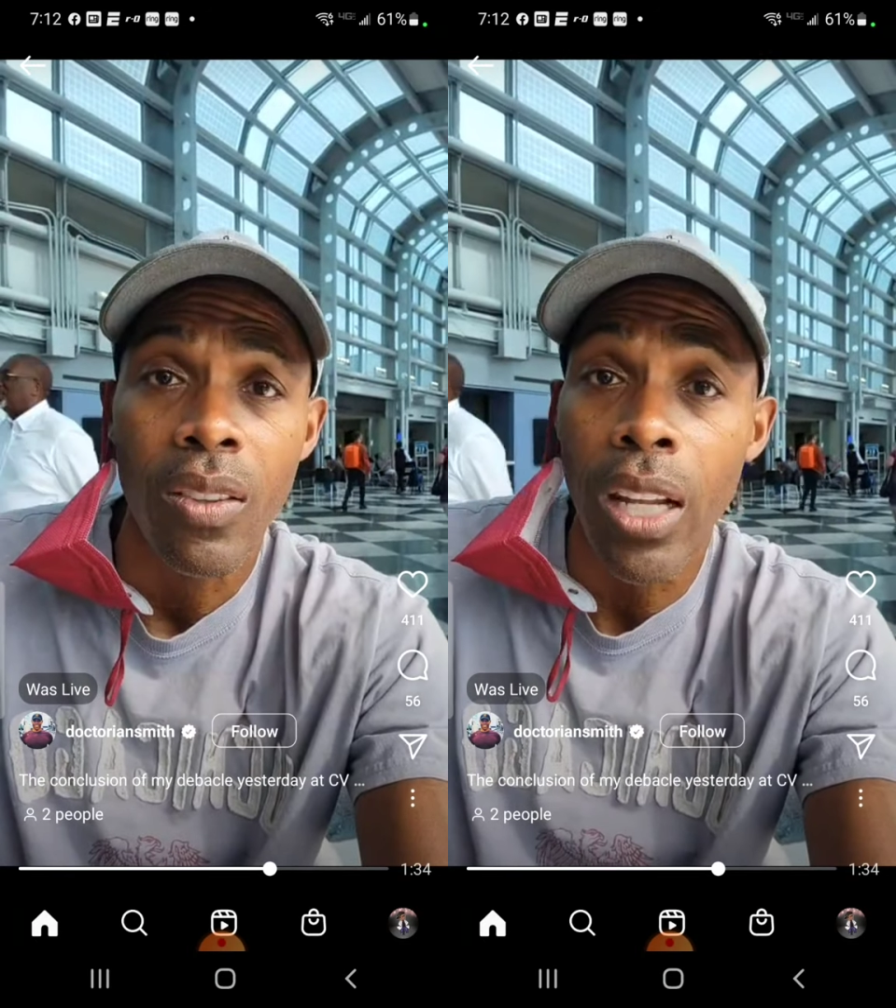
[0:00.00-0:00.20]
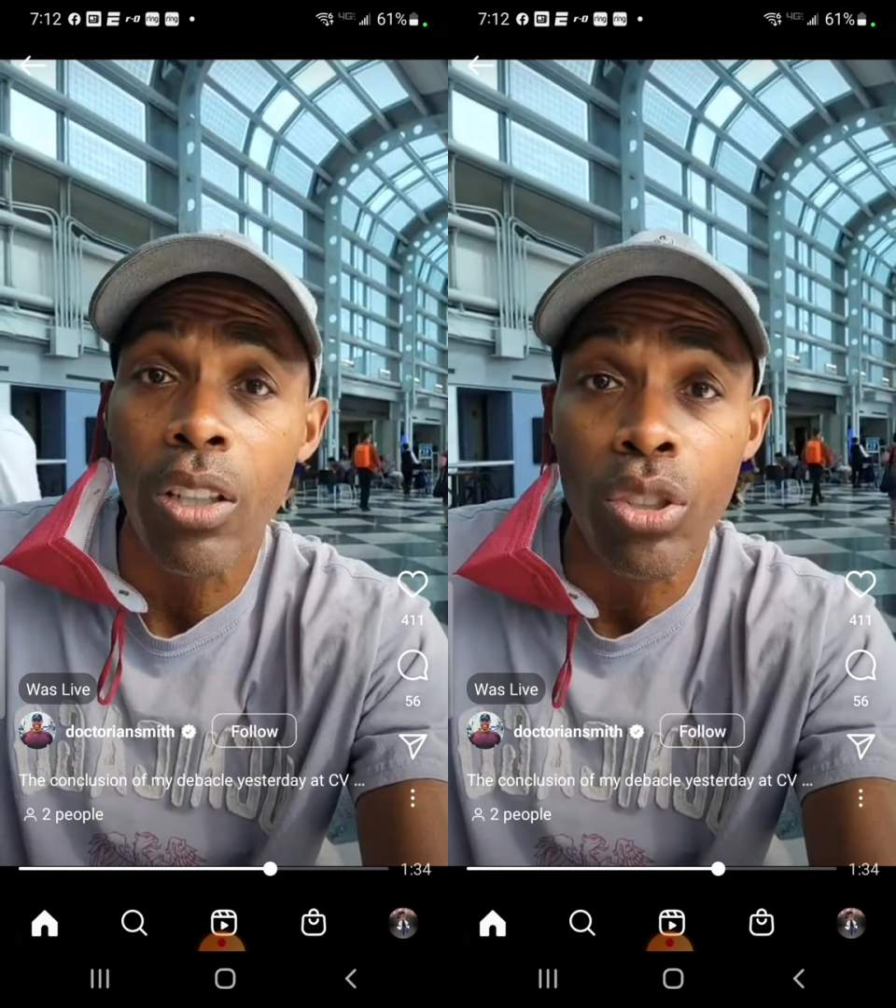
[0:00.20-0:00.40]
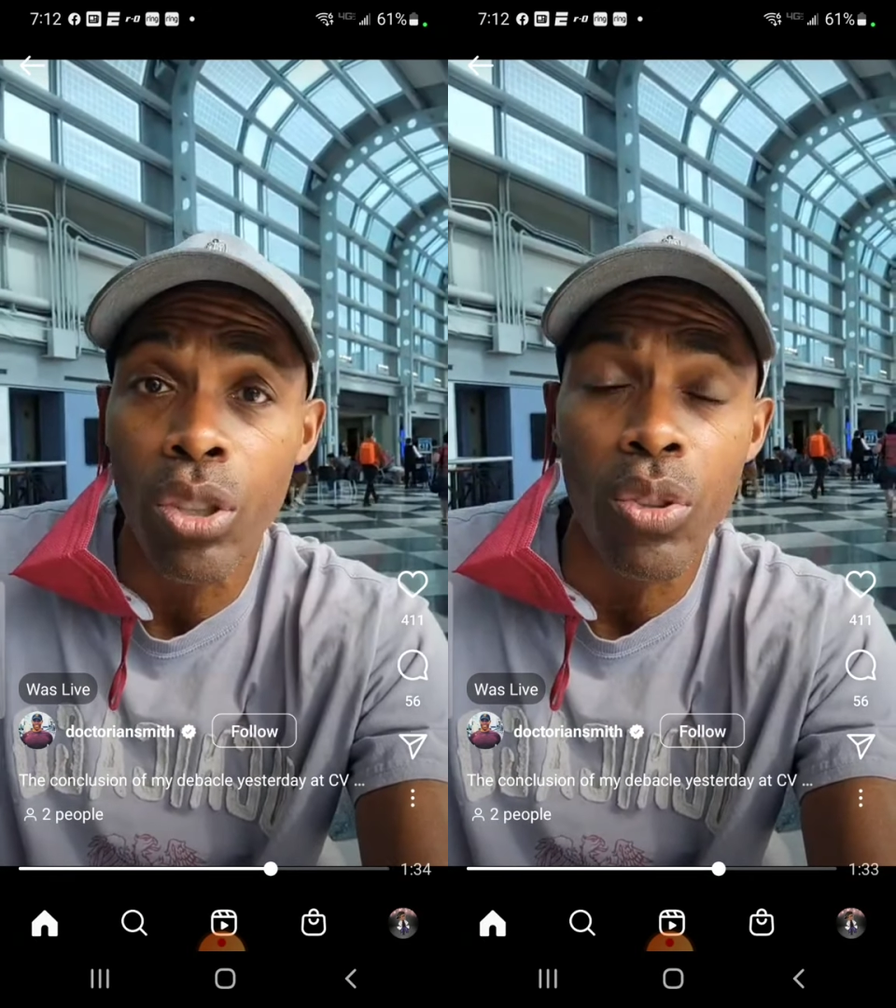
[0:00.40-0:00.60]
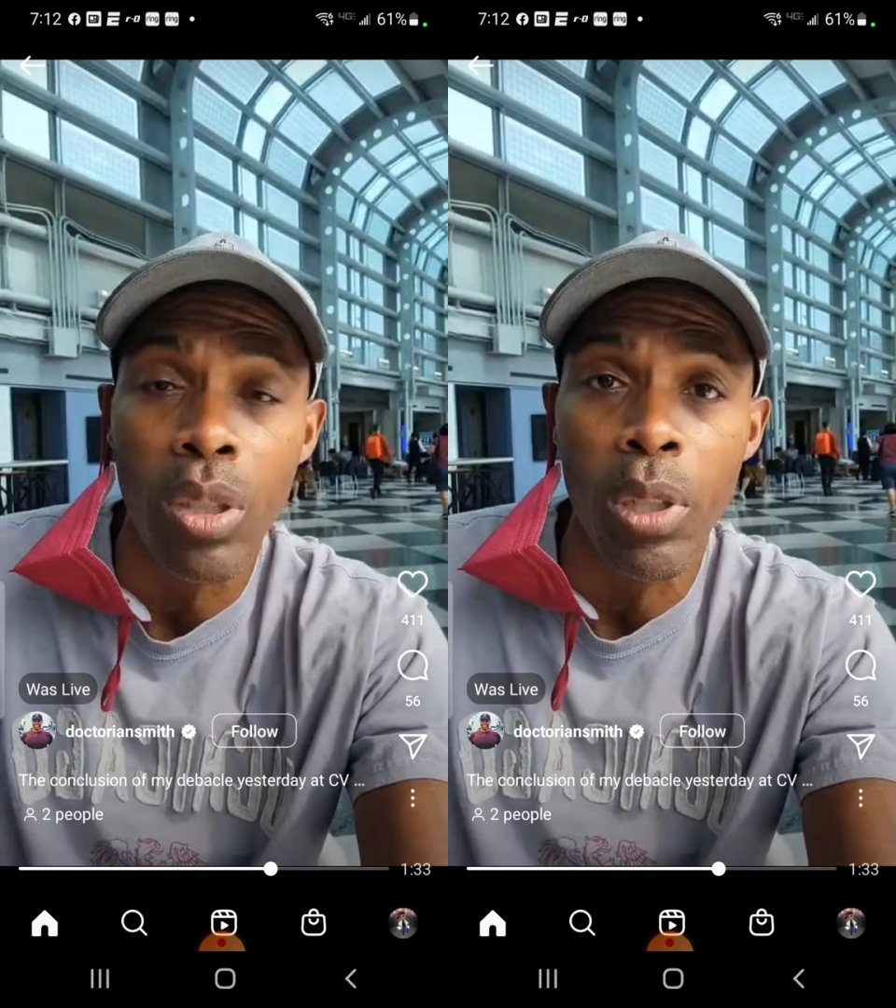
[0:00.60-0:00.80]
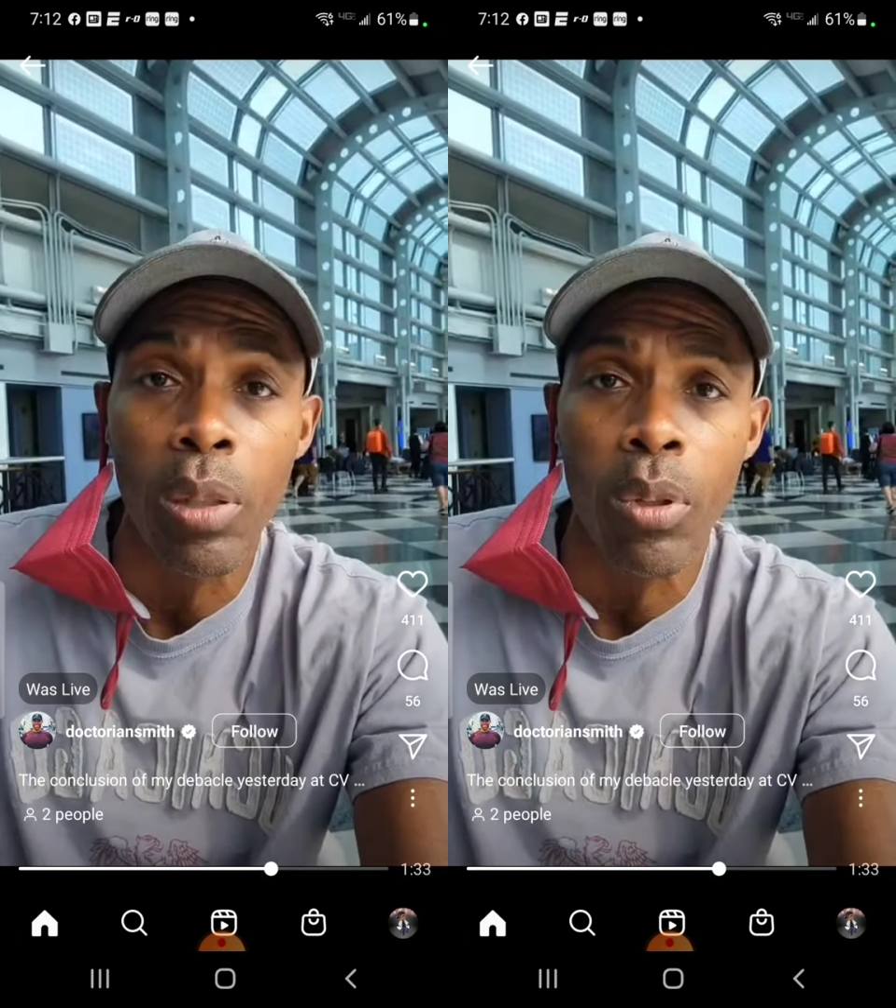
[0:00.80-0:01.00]
that are due to
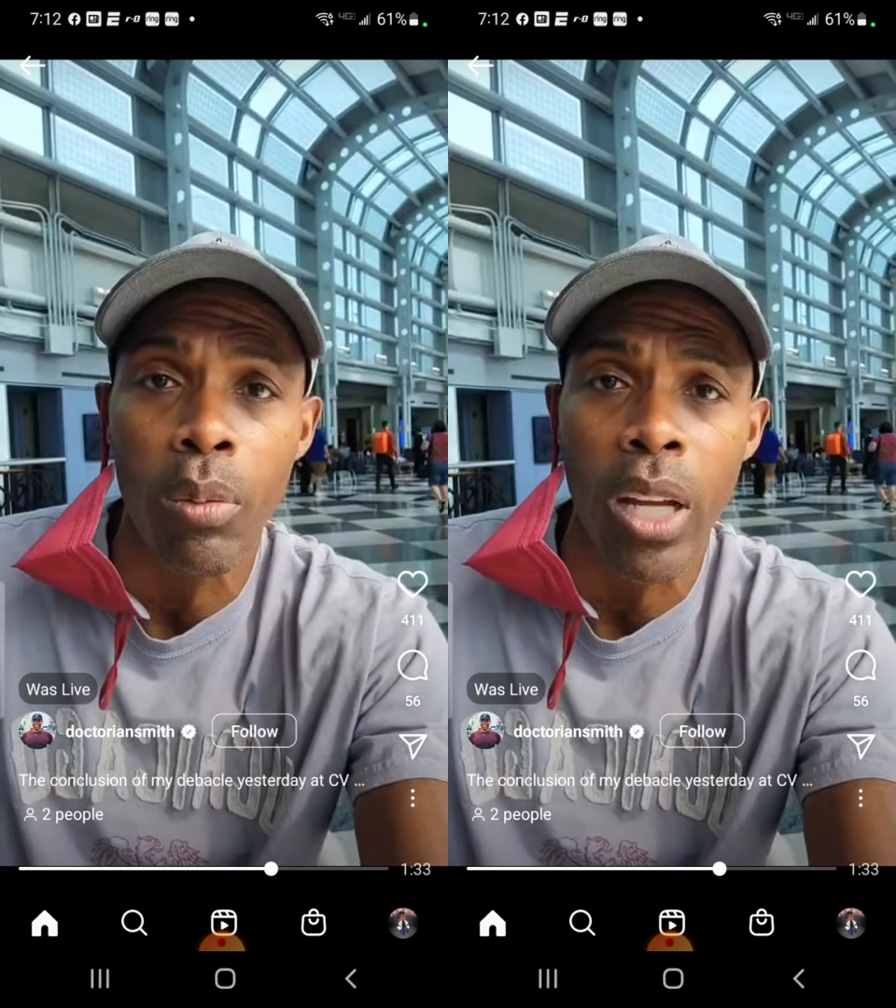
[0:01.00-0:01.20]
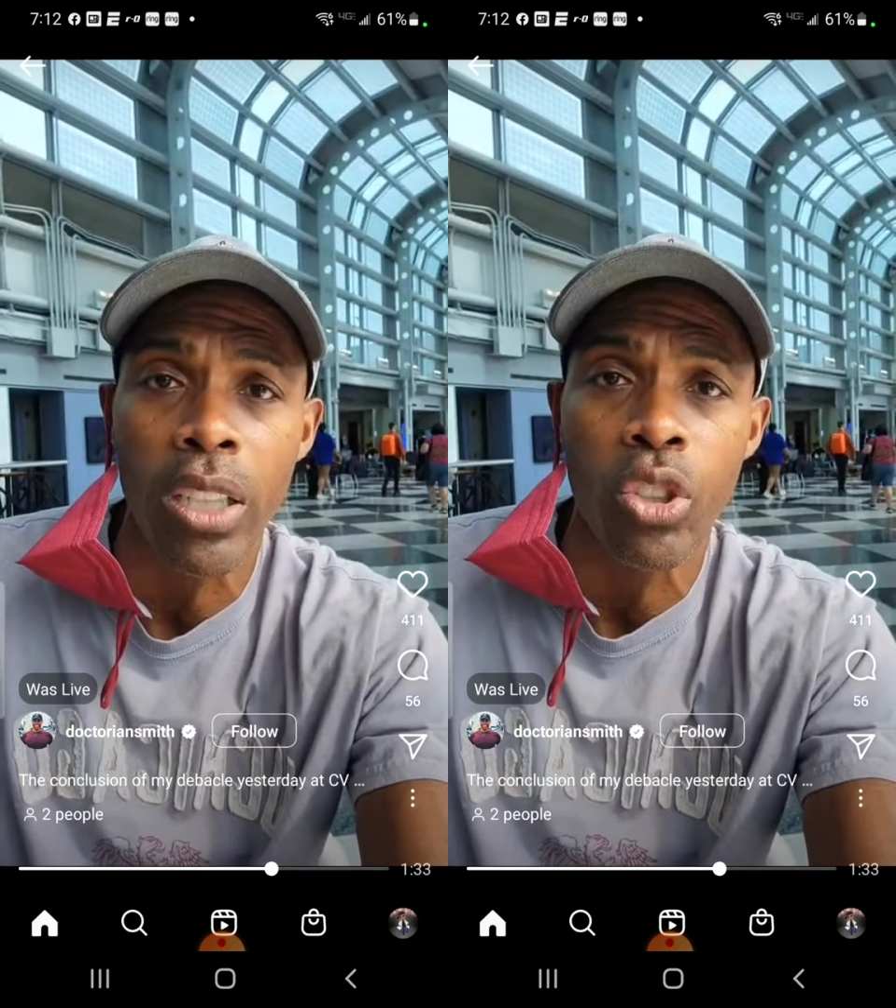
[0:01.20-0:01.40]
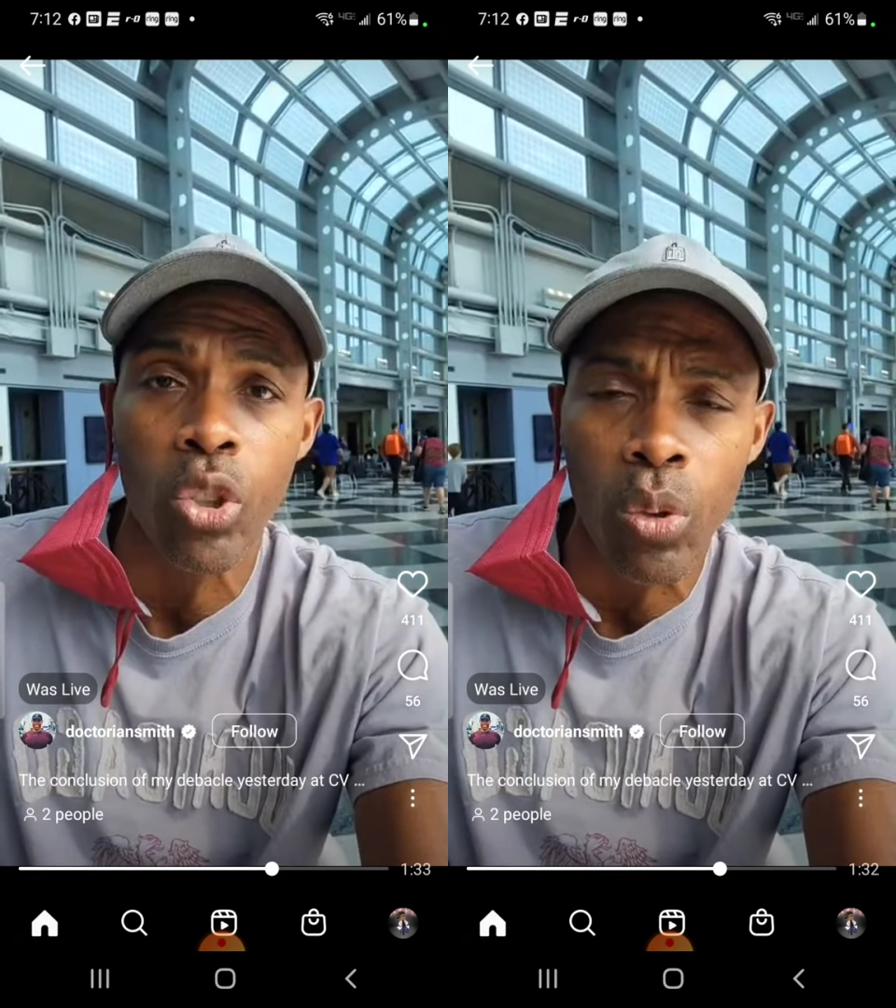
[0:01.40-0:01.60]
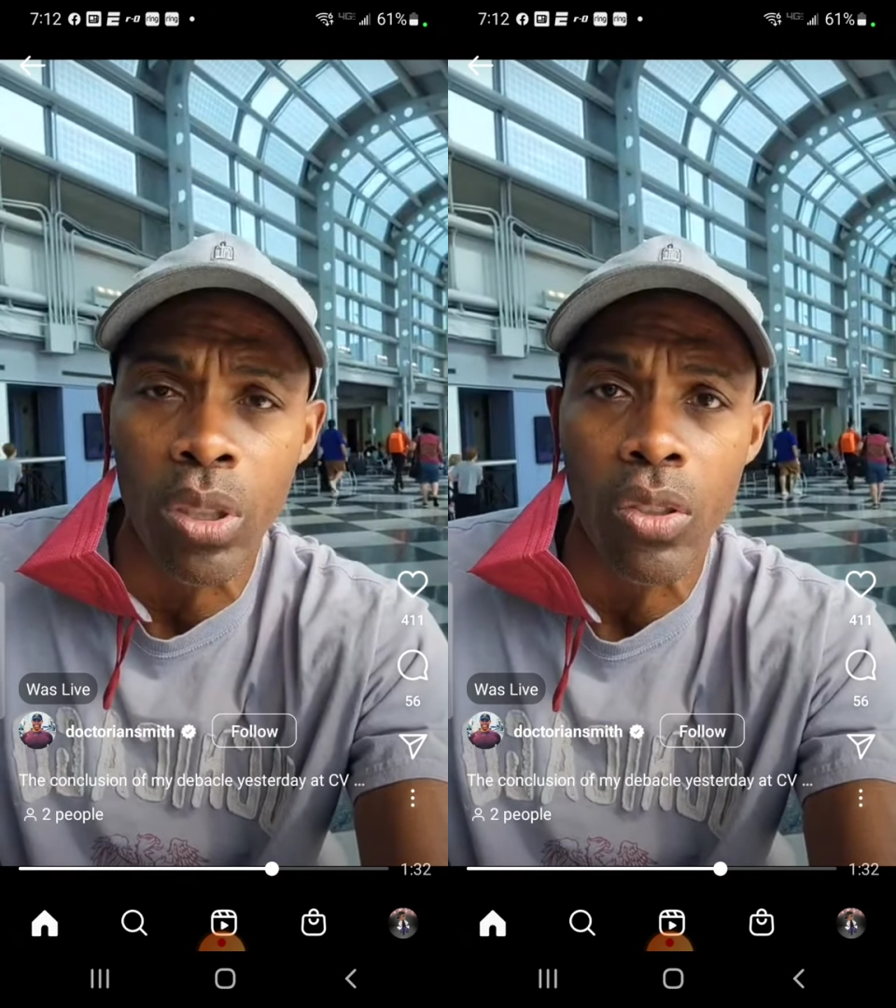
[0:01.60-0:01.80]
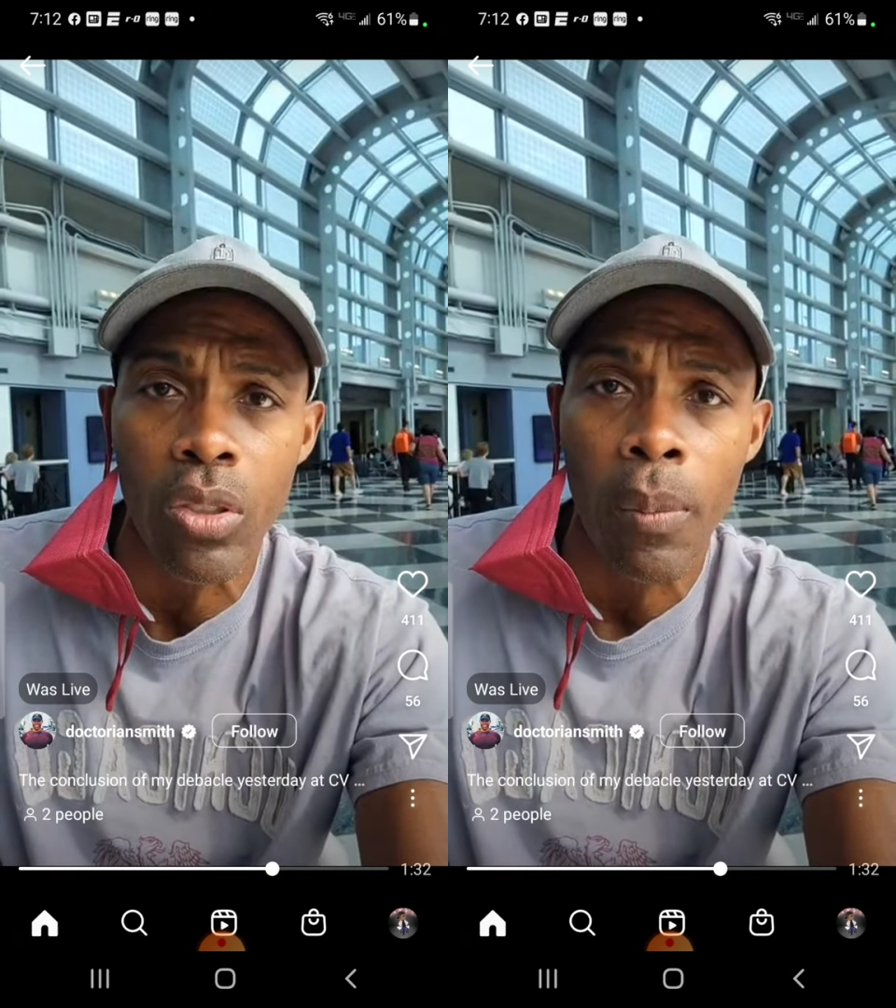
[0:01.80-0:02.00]
me per my
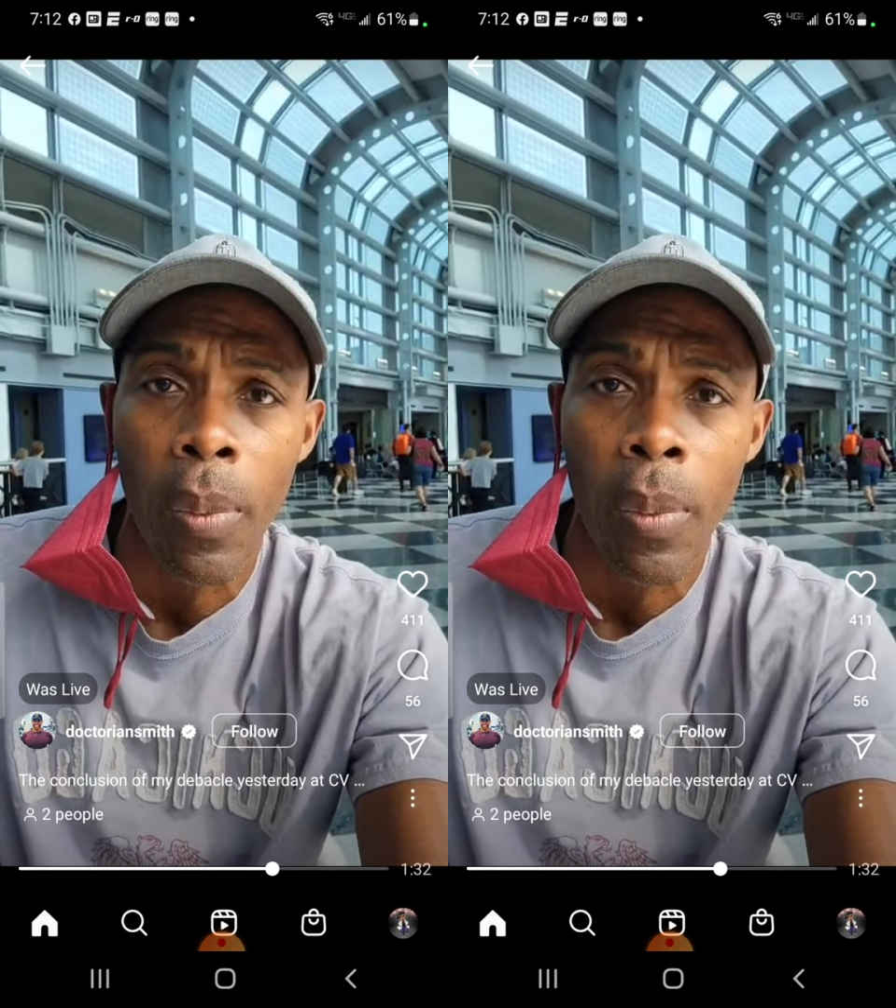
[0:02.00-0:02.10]
insurance.